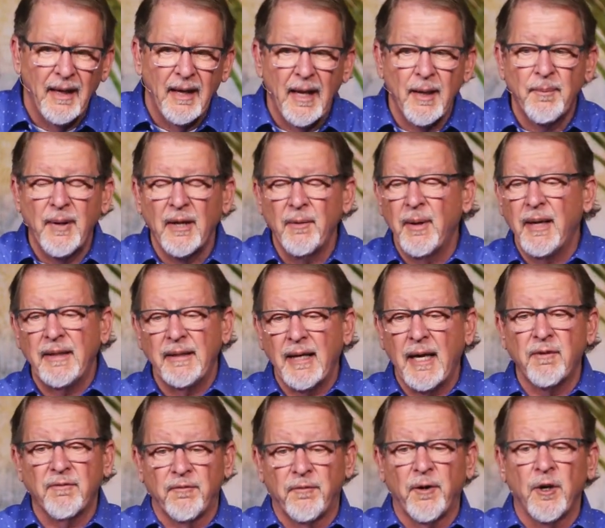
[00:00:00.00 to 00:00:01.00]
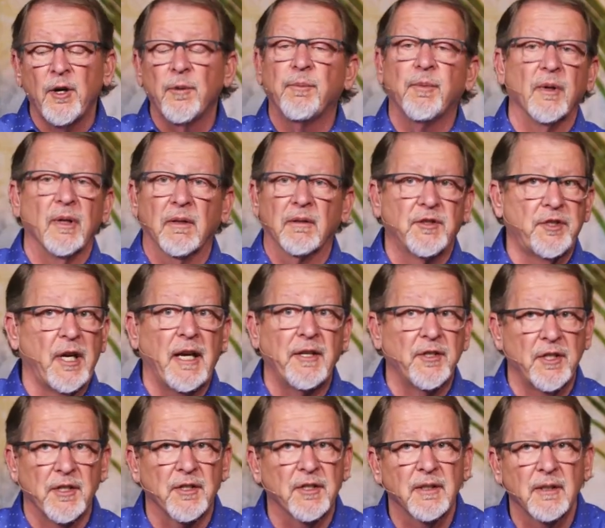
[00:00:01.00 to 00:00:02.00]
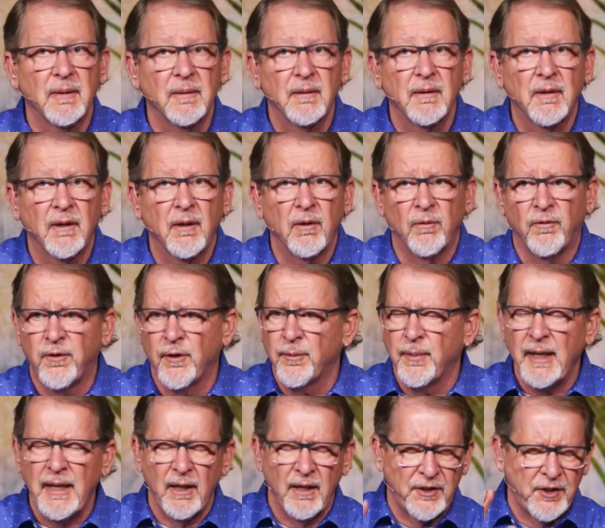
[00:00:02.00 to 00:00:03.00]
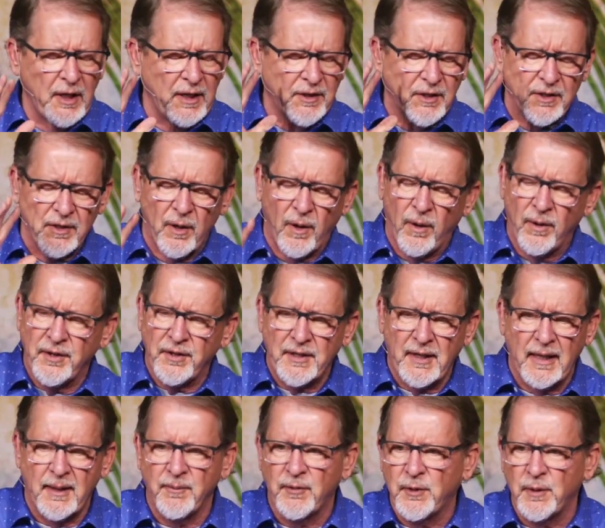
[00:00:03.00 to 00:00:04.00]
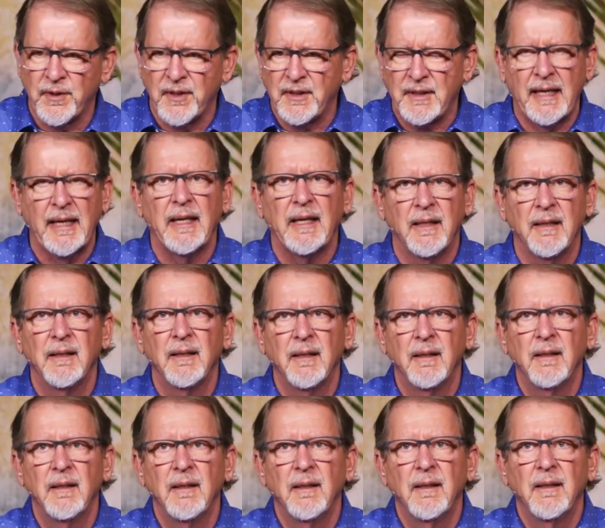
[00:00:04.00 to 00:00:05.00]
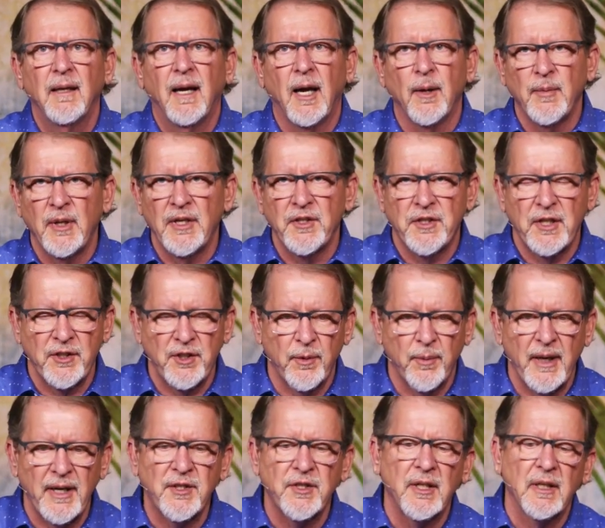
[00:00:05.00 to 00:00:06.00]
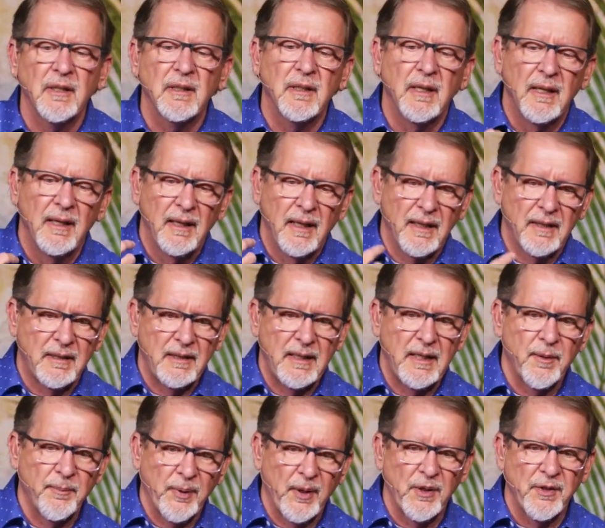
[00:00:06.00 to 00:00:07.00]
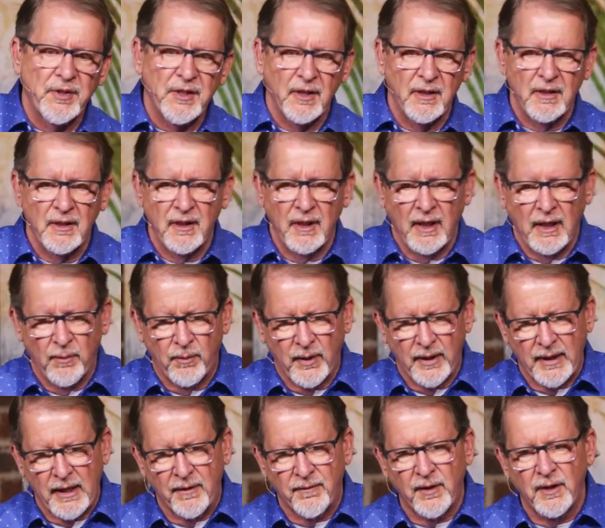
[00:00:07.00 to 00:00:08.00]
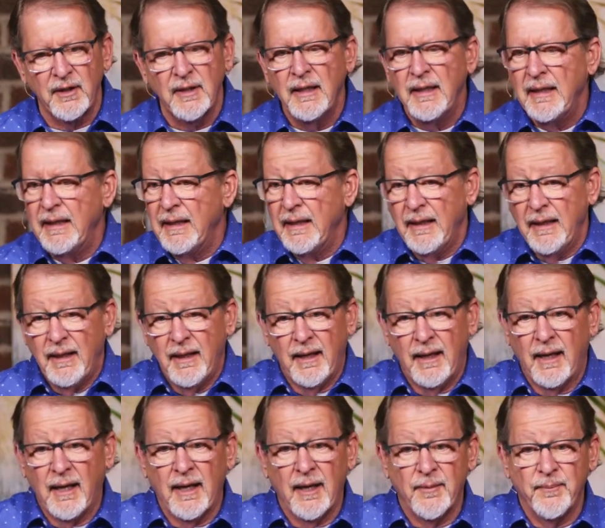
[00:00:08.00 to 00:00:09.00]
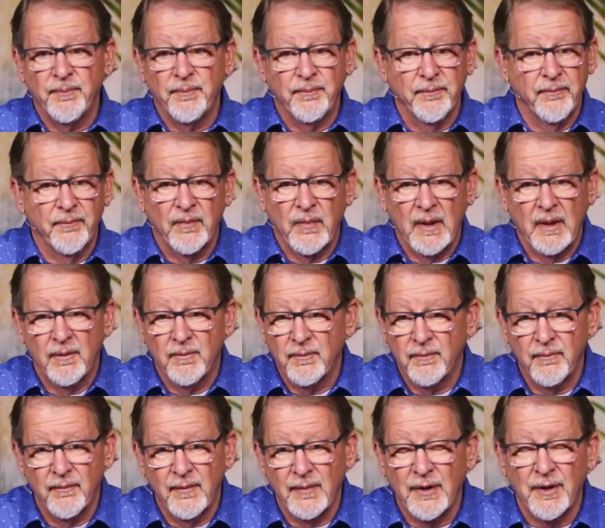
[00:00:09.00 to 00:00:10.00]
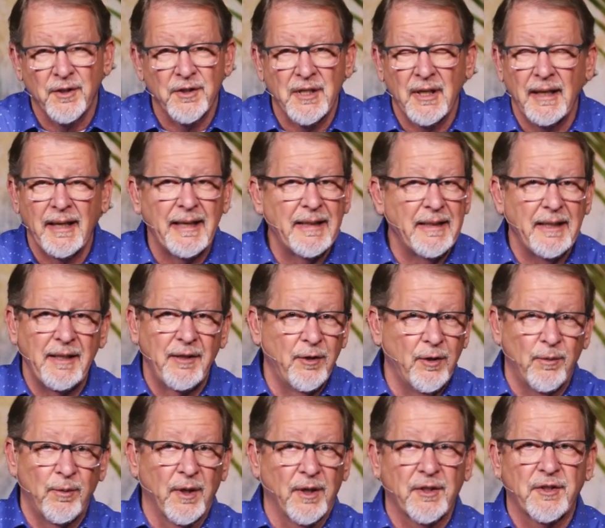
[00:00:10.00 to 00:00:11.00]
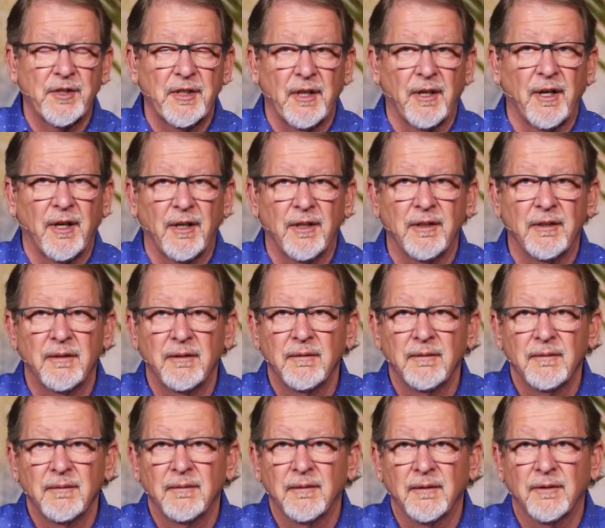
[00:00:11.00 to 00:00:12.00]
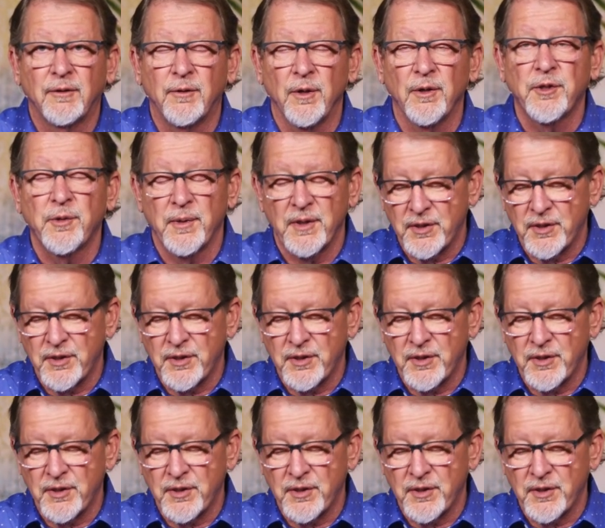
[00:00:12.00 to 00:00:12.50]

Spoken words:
And by the way, that verb changes. For me, it changes all the time through the day. I'm in a situation, I see a person, whatever. There's a lady who works at our grocery